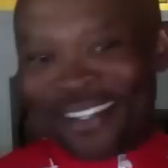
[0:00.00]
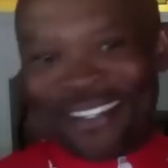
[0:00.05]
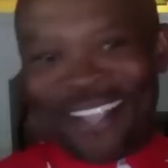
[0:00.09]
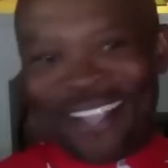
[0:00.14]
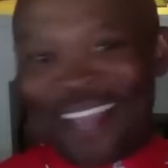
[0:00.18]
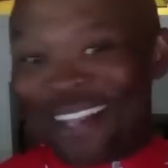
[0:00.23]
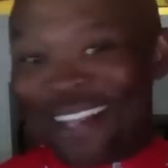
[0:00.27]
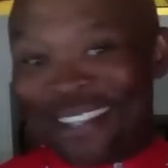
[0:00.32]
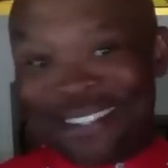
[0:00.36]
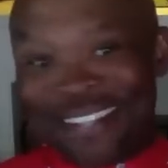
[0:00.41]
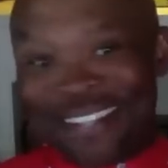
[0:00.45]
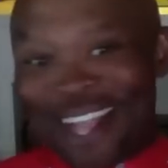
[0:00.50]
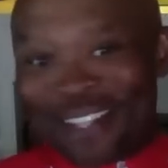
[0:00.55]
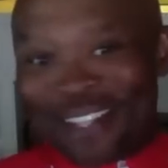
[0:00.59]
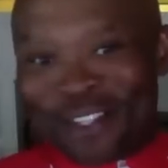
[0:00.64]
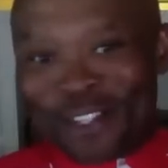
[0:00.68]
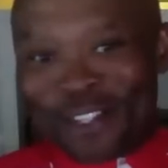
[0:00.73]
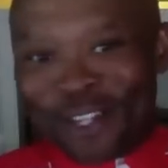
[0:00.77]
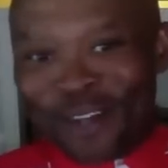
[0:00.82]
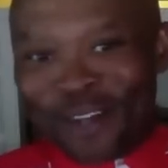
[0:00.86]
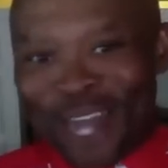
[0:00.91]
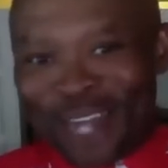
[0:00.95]
That is not
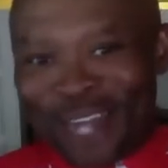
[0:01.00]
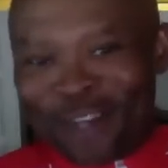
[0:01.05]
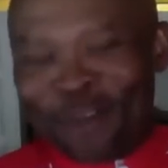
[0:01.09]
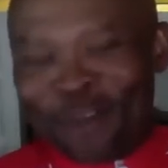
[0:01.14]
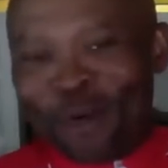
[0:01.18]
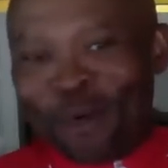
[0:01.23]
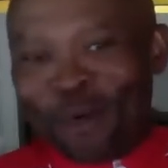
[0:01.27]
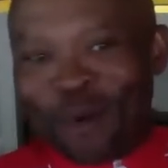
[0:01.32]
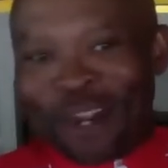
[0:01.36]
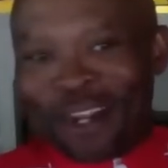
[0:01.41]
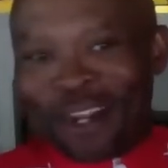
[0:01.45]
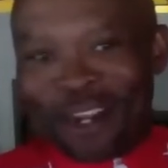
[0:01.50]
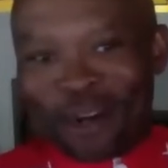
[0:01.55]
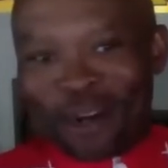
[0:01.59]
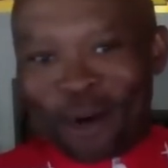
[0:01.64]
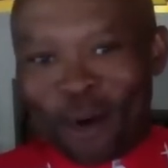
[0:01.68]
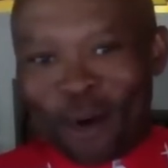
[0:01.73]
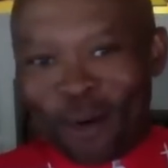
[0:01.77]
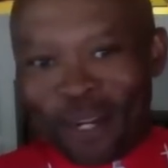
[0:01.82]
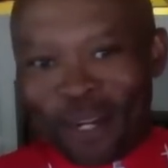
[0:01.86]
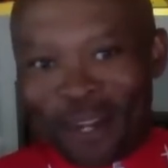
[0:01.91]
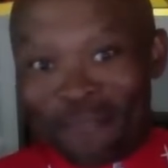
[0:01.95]
so. I don't know where they're
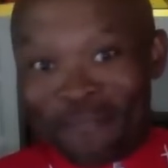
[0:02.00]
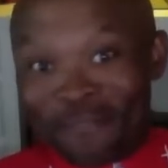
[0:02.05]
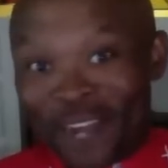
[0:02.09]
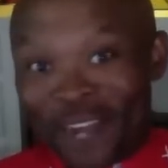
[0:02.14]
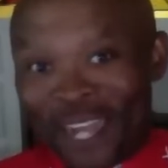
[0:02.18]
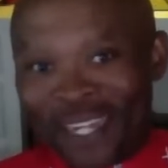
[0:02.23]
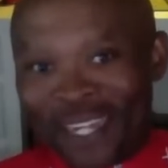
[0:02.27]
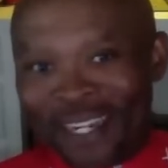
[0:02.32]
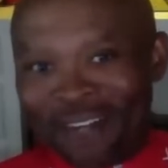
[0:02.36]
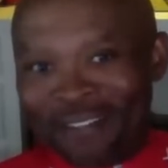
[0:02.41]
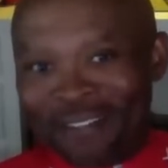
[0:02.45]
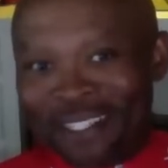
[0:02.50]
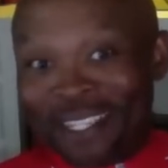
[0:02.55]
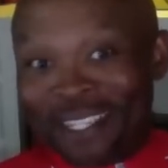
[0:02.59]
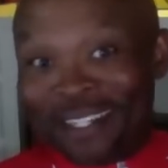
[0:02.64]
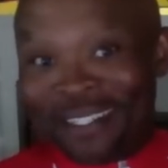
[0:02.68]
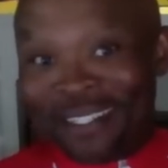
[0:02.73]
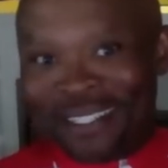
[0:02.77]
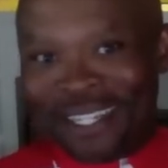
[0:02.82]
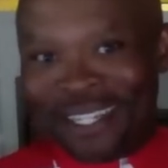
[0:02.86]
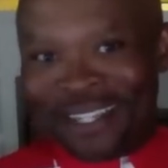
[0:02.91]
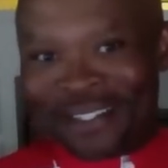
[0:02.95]
going and finding
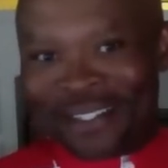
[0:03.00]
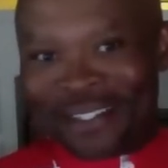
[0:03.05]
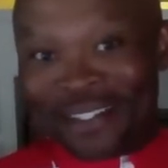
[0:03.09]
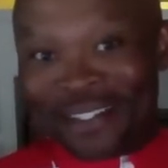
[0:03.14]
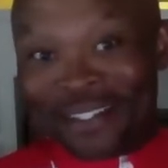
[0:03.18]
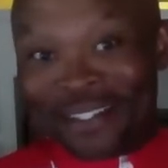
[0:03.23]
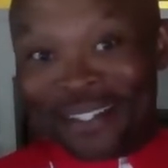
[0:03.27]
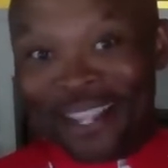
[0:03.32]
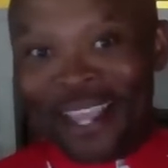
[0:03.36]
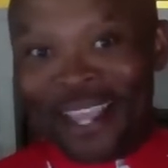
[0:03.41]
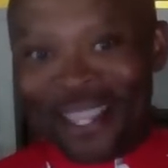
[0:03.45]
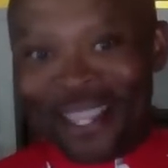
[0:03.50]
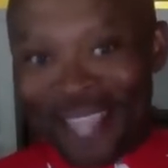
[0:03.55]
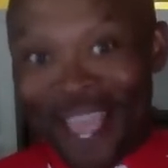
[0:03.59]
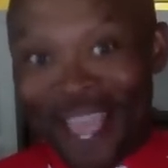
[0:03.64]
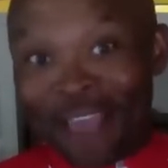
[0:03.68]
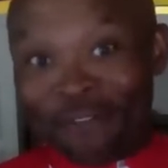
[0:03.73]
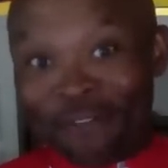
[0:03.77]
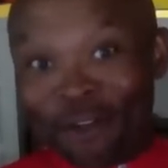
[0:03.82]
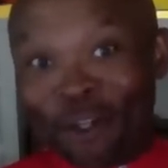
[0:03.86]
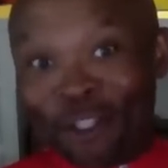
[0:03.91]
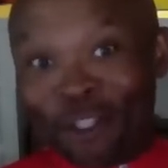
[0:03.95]
everything discs. Yeah,
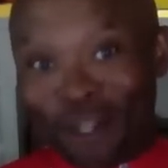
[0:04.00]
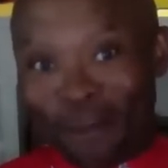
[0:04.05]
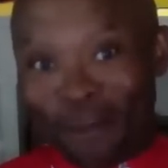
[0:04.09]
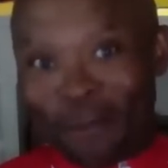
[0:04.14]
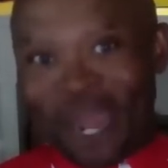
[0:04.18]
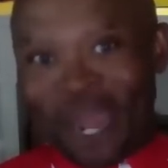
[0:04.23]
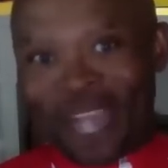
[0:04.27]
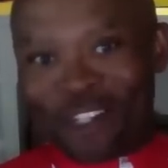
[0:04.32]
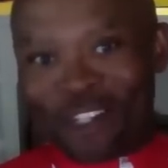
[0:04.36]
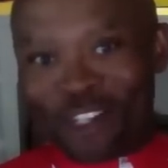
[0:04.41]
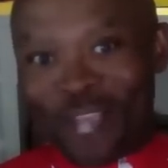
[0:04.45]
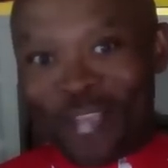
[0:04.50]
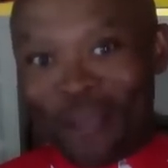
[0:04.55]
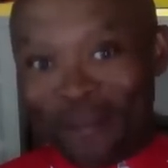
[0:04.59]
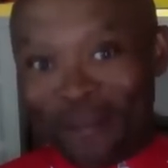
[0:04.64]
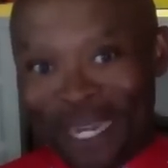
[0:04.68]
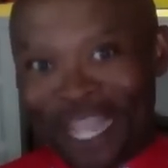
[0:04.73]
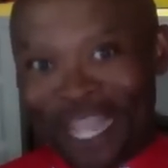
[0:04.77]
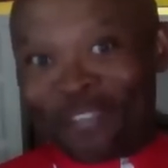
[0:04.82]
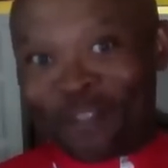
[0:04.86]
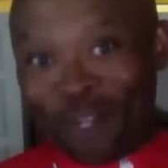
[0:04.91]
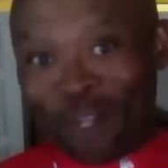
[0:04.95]
if you go to the bike shop
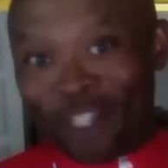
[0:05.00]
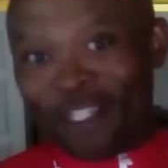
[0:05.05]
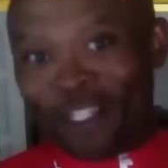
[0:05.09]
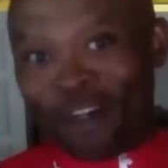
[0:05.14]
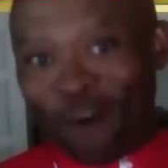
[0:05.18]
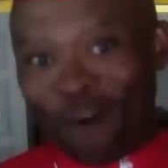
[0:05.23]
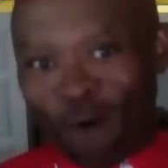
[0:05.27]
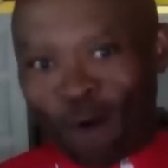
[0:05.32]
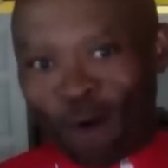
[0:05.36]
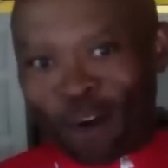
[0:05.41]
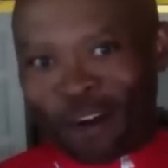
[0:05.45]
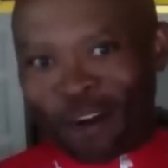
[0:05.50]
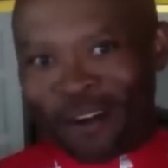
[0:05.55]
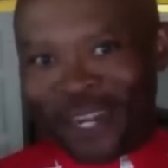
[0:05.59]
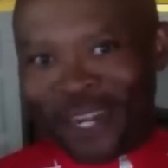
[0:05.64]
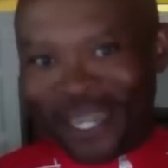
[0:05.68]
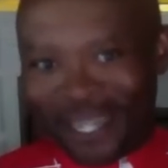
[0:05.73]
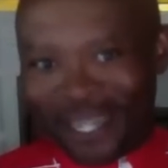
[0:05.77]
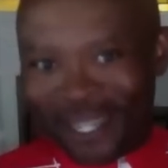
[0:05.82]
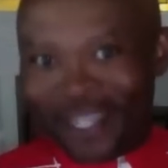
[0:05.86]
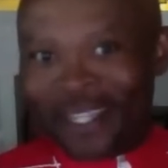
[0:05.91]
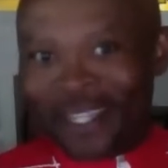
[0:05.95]
and that's all they're
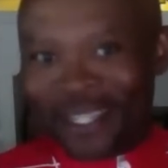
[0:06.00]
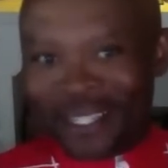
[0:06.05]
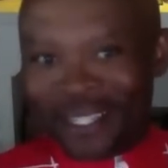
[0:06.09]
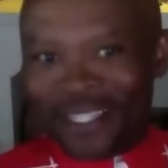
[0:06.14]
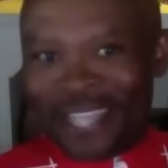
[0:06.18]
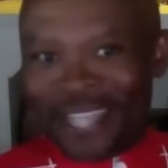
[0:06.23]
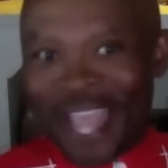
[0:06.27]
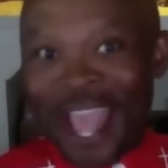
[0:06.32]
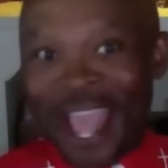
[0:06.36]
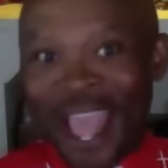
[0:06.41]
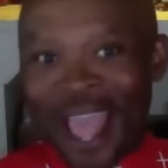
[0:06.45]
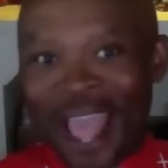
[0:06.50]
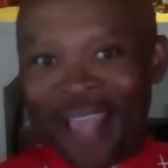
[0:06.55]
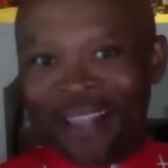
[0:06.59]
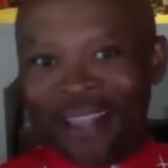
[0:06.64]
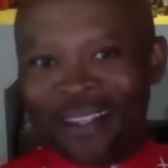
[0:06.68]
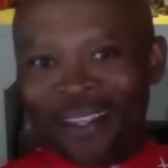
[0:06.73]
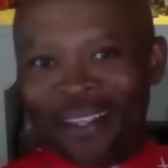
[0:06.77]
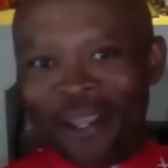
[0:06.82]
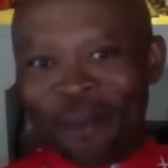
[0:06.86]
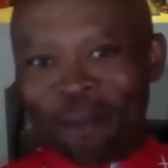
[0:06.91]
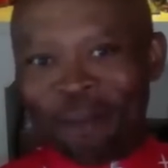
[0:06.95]
ordering, yeah,
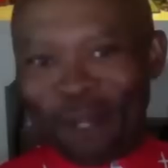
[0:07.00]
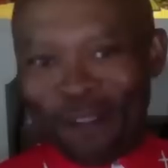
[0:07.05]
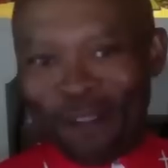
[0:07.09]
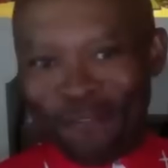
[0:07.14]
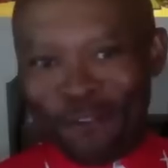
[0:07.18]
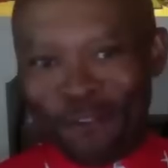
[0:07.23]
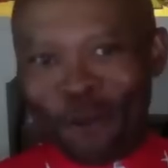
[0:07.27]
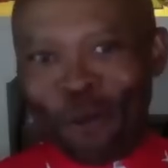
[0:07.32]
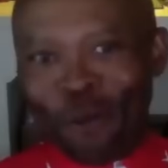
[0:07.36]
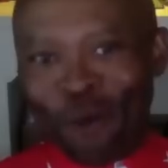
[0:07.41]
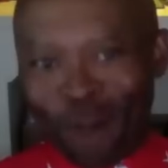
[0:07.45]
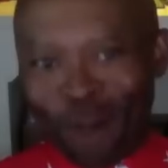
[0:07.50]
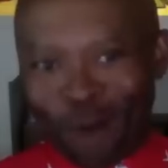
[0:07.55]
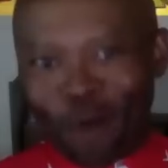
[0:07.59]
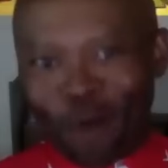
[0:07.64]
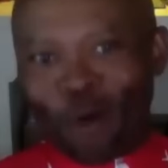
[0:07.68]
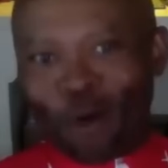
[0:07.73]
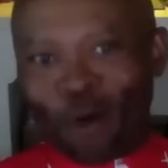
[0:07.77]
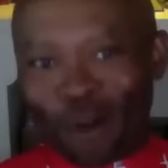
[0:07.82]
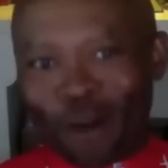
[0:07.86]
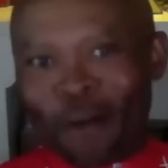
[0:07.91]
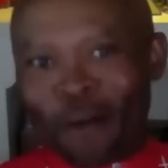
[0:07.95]
but if you want to
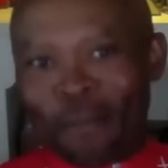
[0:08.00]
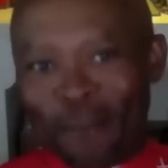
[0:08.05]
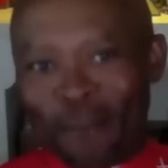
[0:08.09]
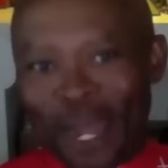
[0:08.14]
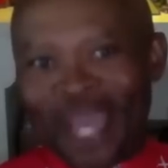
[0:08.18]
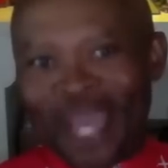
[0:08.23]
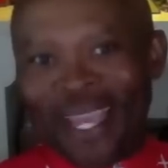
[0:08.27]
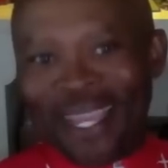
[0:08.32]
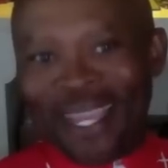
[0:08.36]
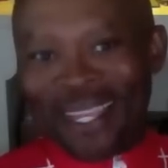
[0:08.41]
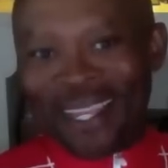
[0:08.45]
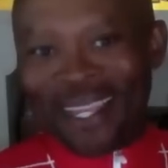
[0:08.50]
order a bike